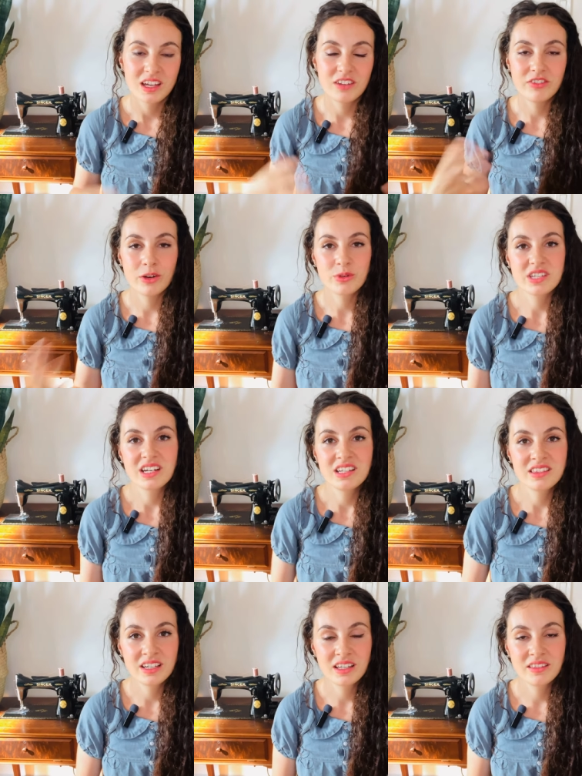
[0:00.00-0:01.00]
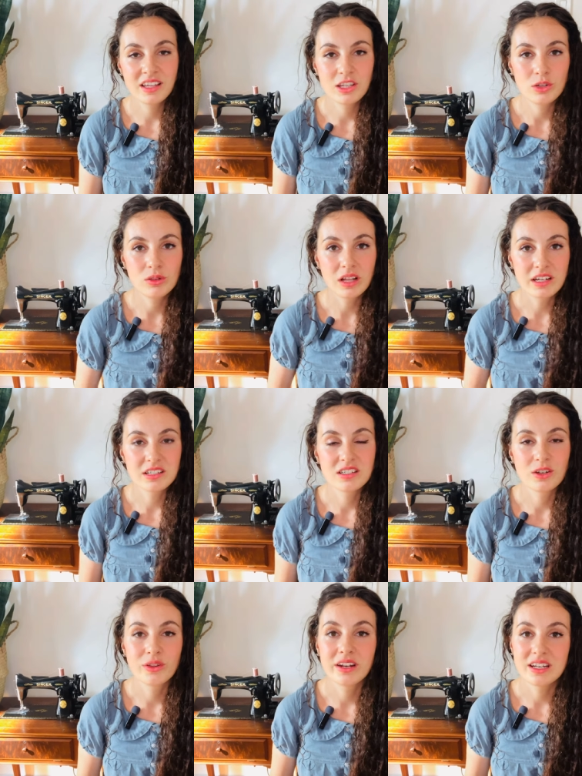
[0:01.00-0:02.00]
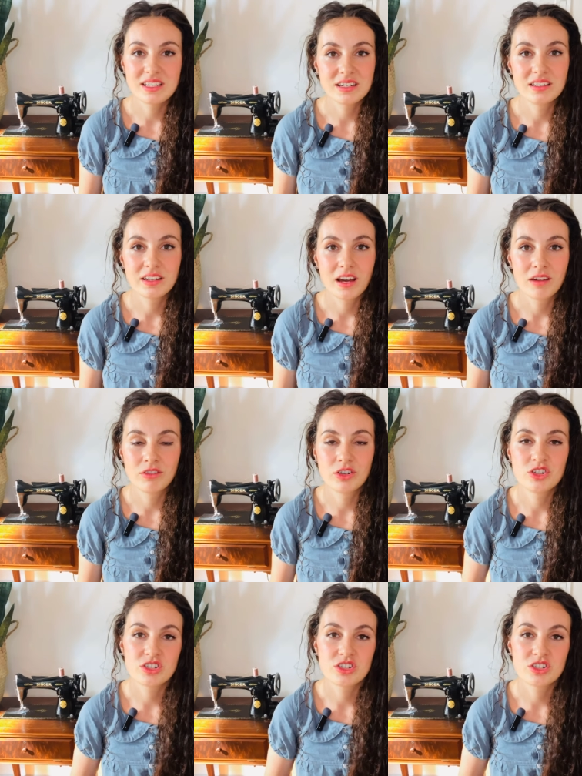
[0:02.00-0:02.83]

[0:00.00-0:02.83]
If there was anything that you'd like to know that I didn't cover,